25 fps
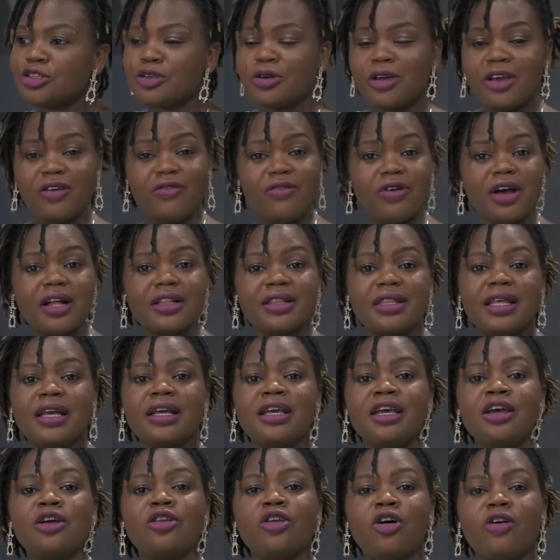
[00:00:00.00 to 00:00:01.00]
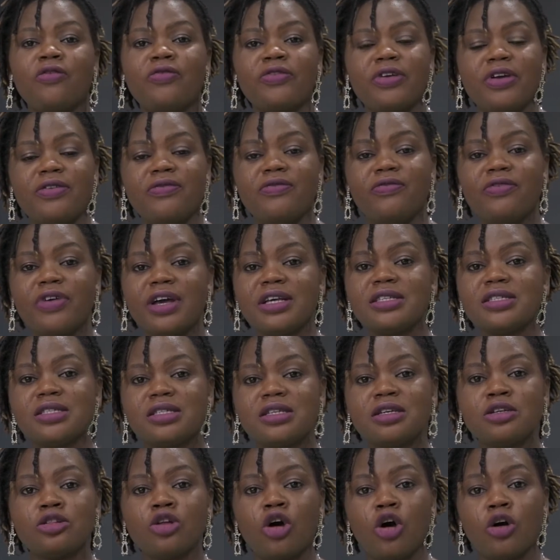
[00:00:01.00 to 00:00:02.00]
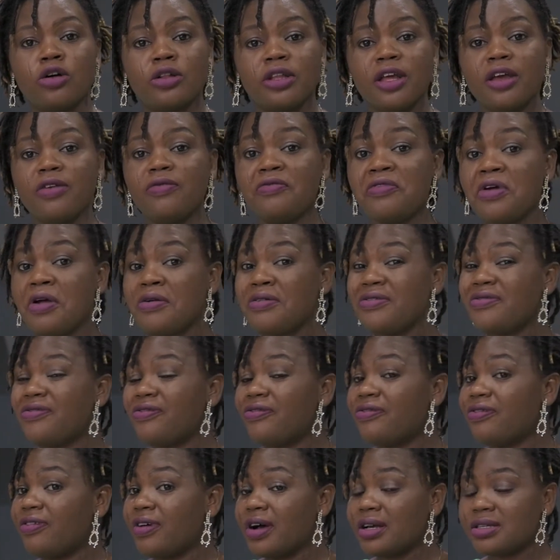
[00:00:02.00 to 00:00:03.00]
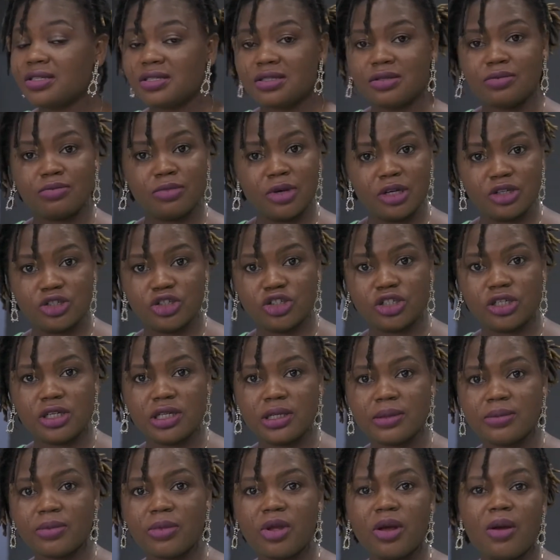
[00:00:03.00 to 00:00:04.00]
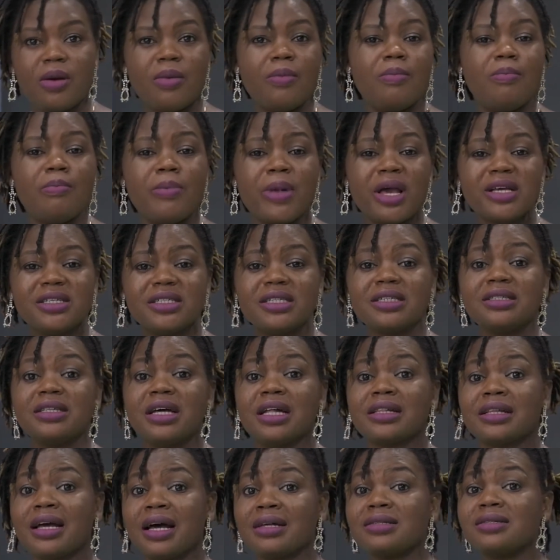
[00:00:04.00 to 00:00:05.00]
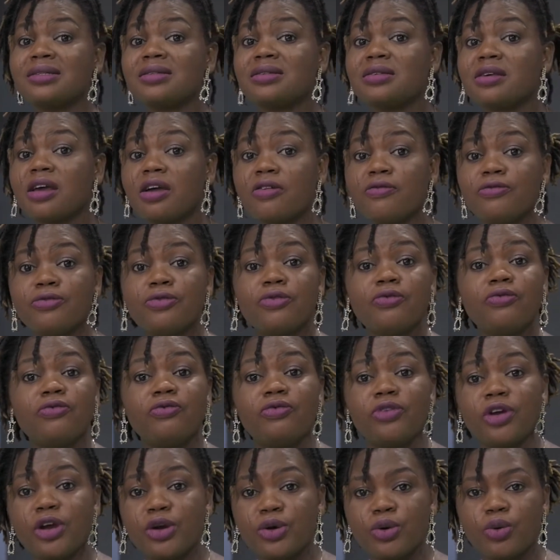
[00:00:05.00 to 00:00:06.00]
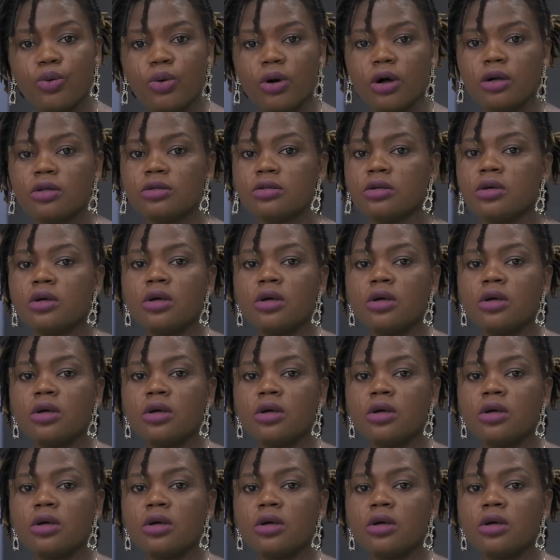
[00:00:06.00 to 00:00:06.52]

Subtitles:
if you are thinking of investing on a very fast machine that can serve you very well,